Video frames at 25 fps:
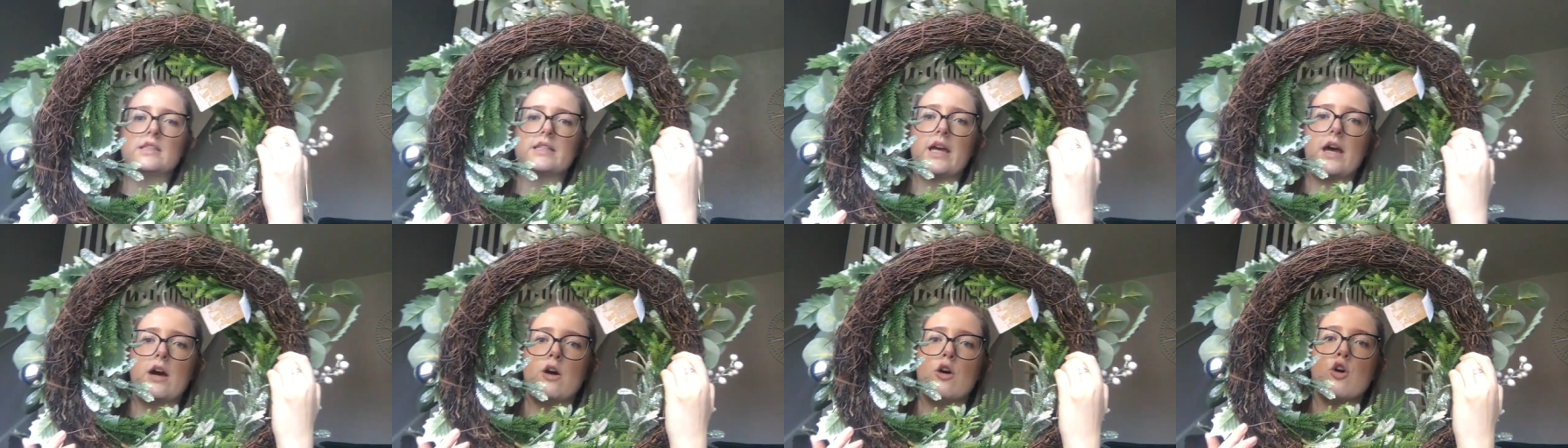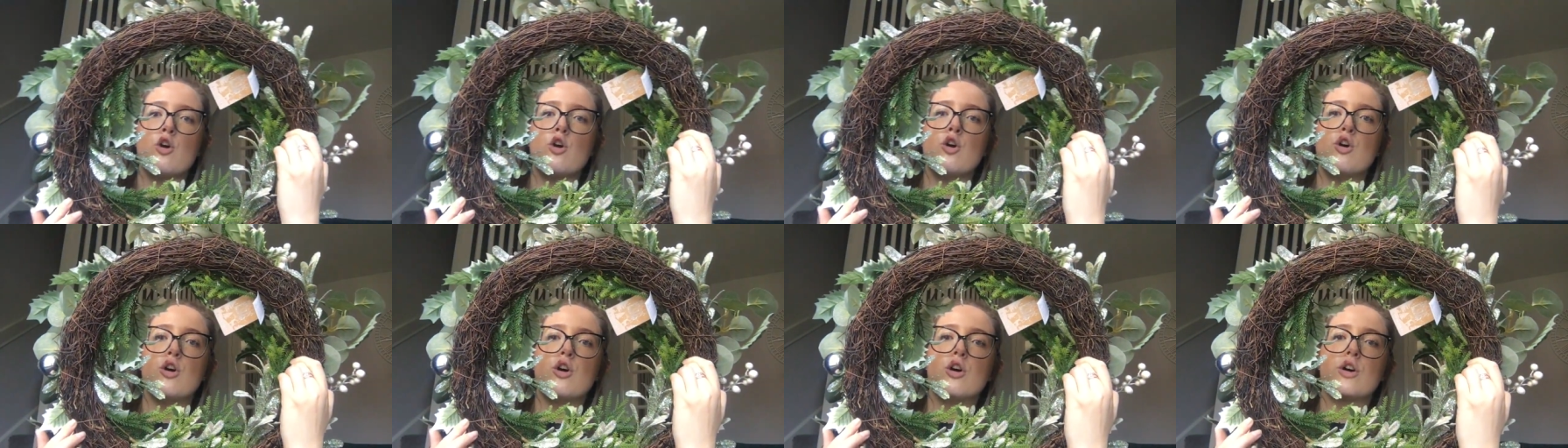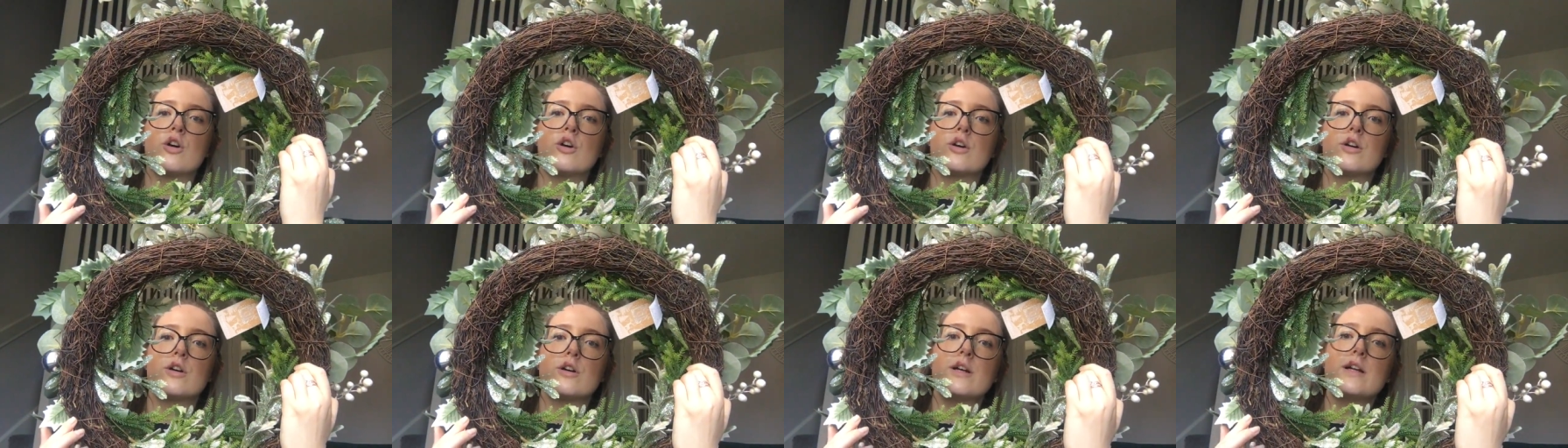to get a
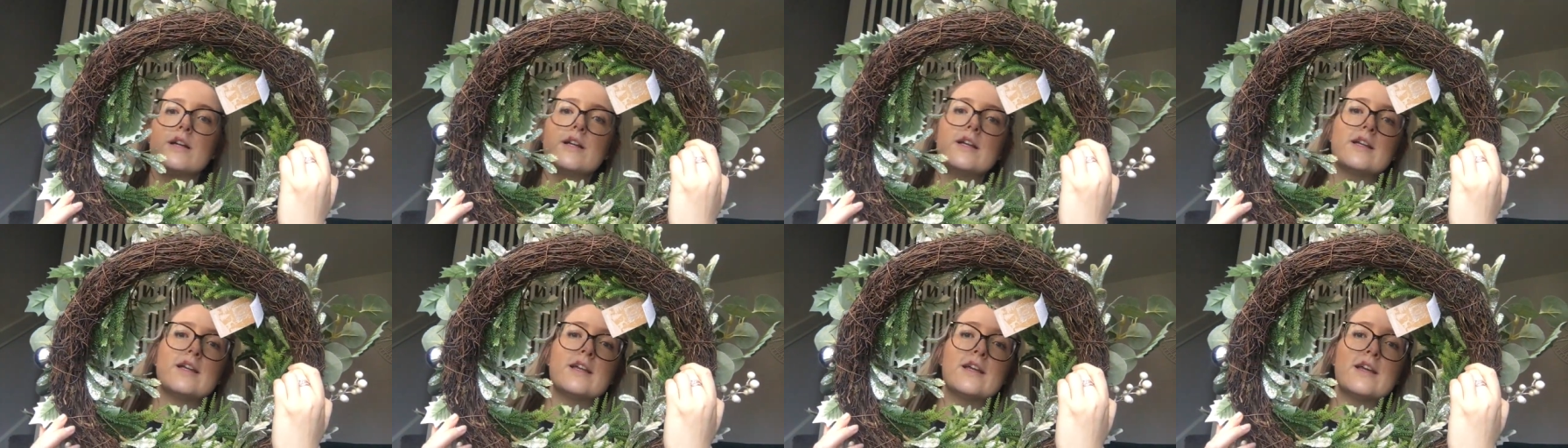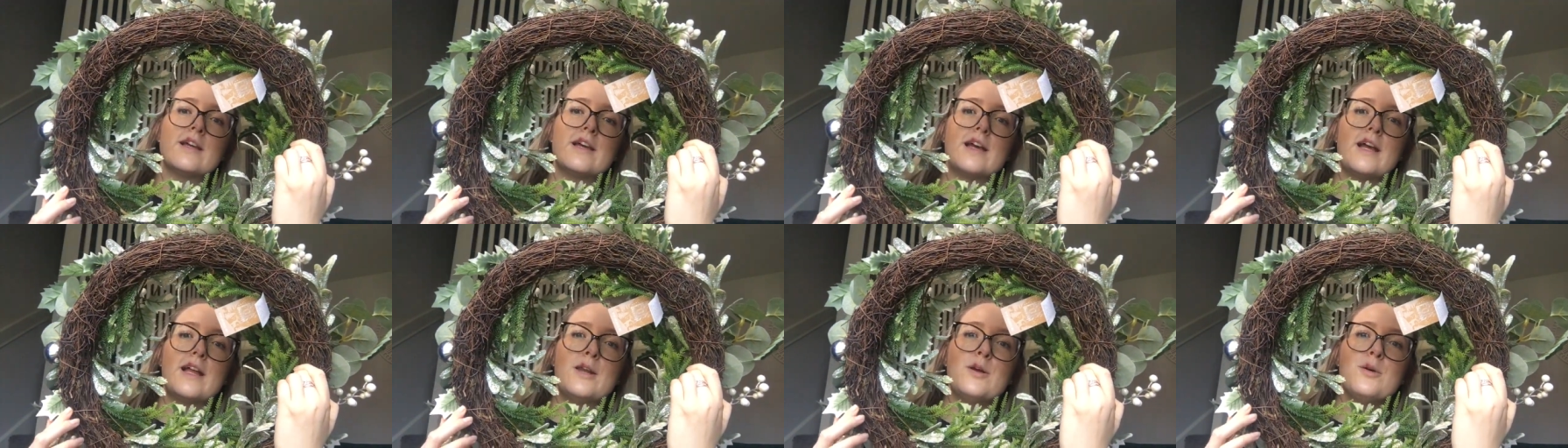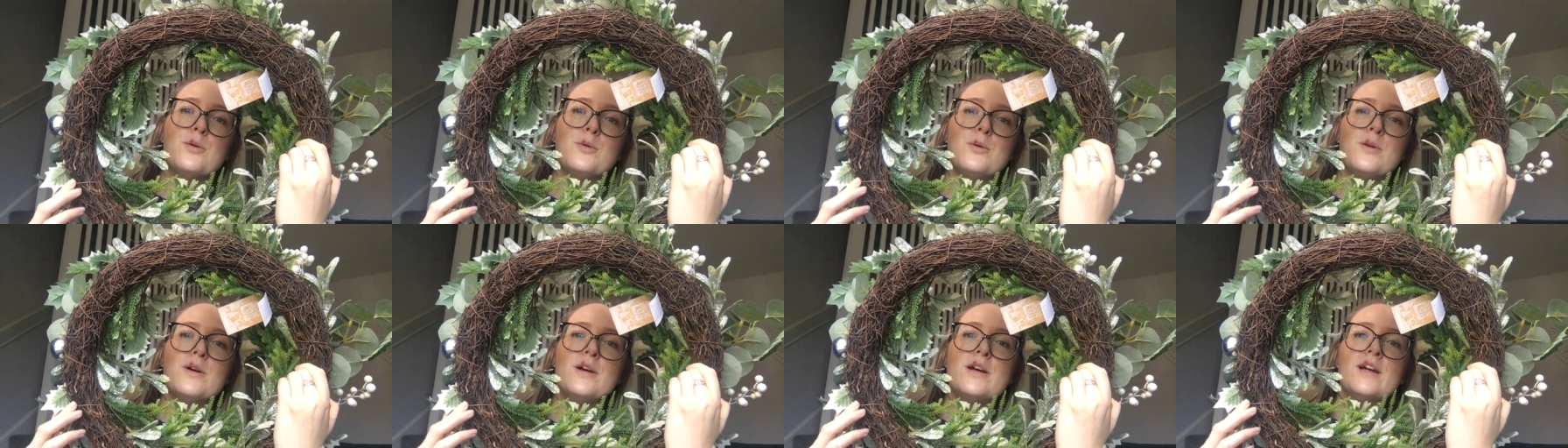hook.
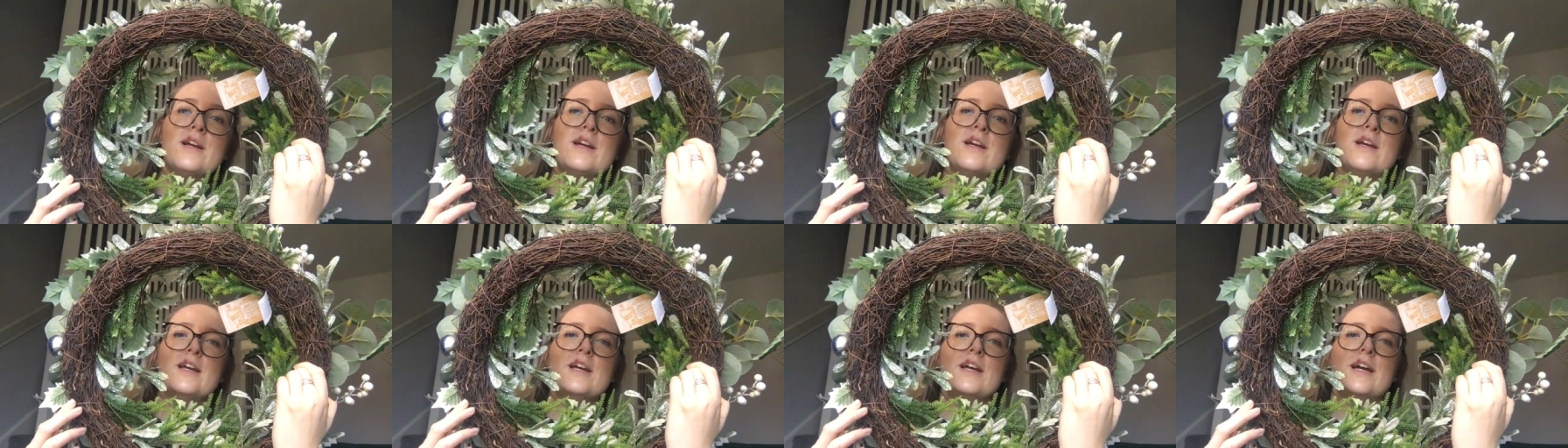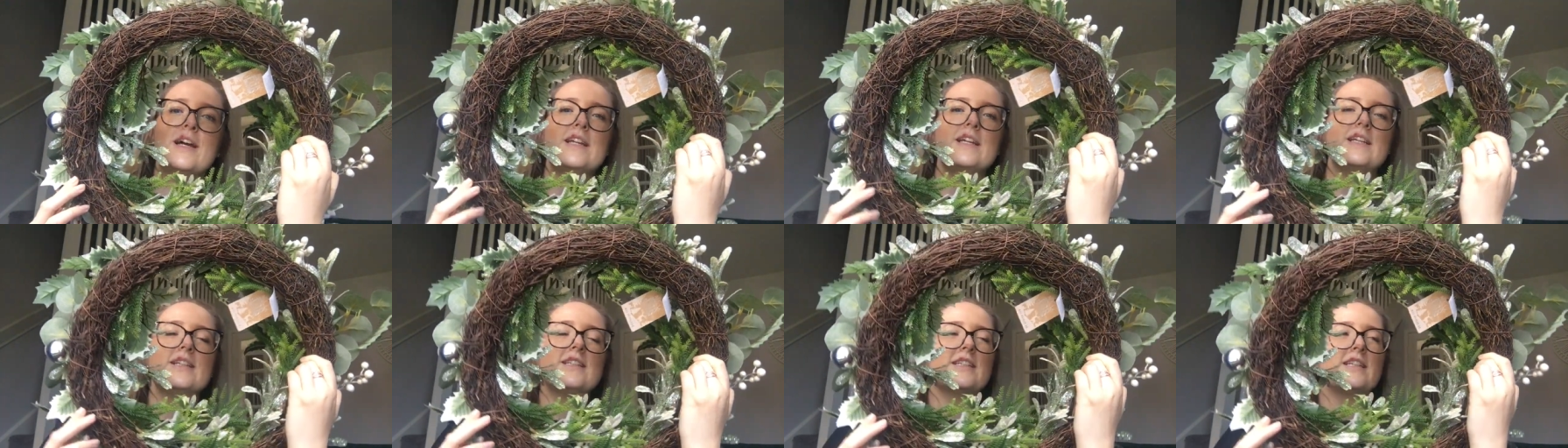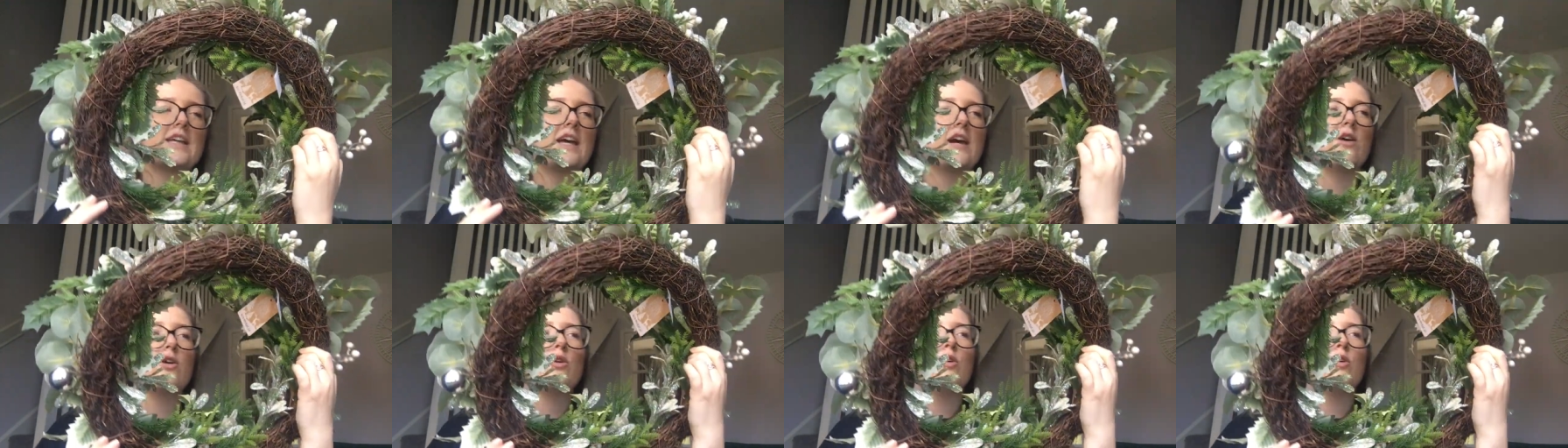Hello. I need to get